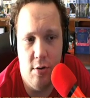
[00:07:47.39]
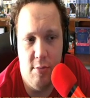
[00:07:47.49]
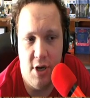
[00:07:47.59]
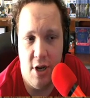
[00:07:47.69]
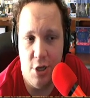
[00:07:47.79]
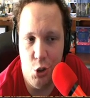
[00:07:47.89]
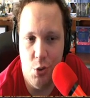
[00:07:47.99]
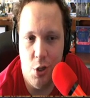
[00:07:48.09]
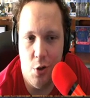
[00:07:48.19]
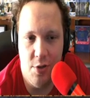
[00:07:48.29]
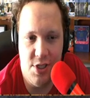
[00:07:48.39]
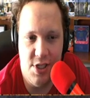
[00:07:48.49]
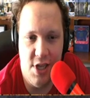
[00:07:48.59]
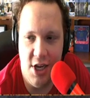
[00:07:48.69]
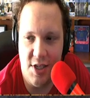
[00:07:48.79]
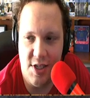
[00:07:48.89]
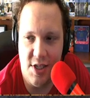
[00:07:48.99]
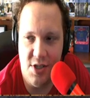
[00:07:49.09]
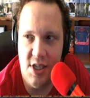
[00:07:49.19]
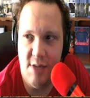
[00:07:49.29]
but not too low. You see how you can still
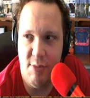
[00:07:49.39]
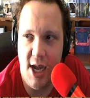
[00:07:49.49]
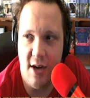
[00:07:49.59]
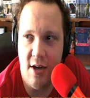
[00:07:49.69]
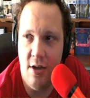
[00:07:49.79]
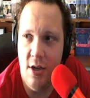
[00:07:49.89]
see the black.